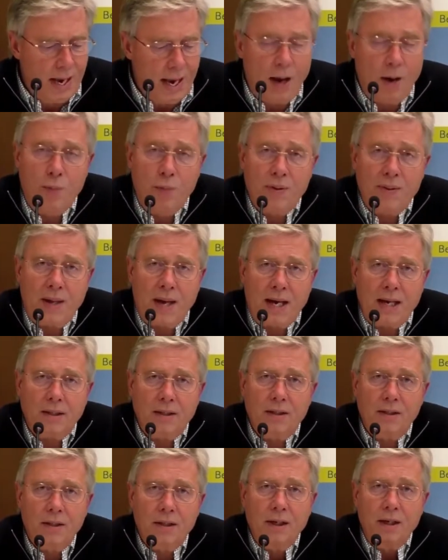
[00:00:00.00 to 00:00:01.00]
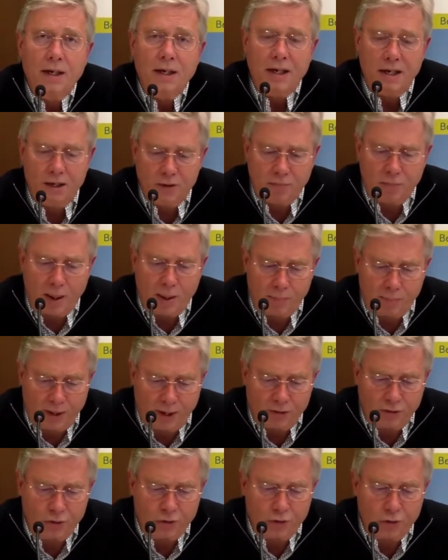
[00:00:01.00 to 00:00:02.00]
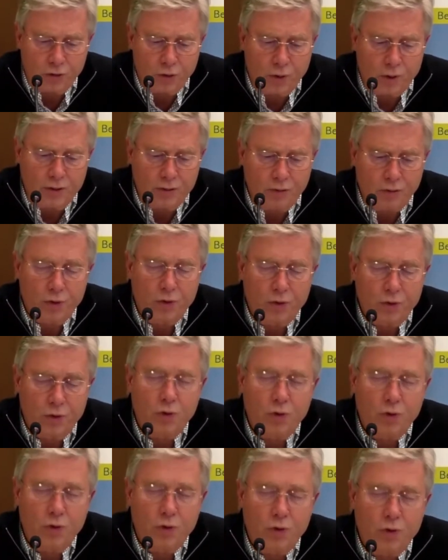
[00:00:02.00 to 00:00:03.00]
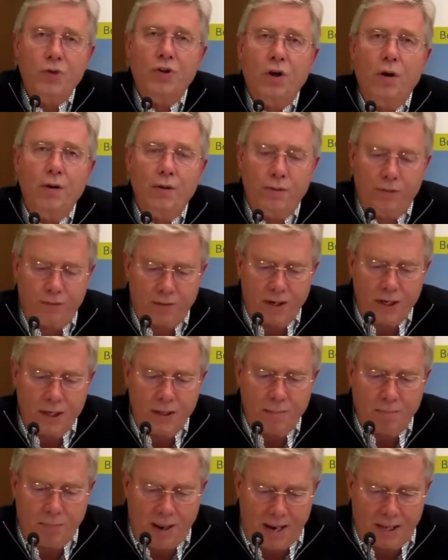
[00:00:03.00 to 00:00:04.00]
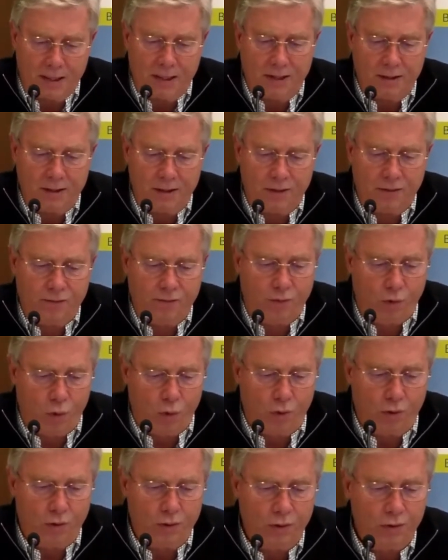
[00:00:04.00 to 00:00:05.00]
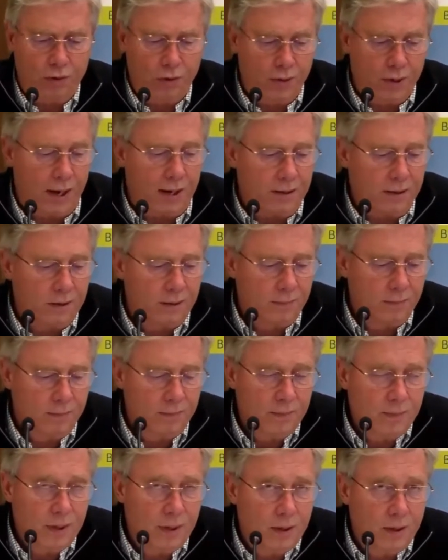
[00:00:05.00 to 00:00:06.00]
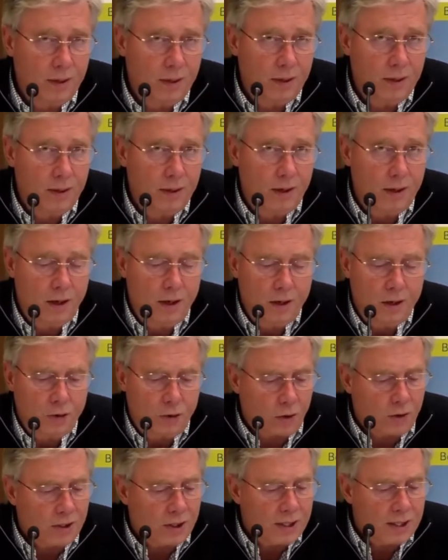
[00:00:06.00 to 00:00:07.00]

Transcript: And with that, it is my pleasure to introduce our three panelists for tonight. Dr.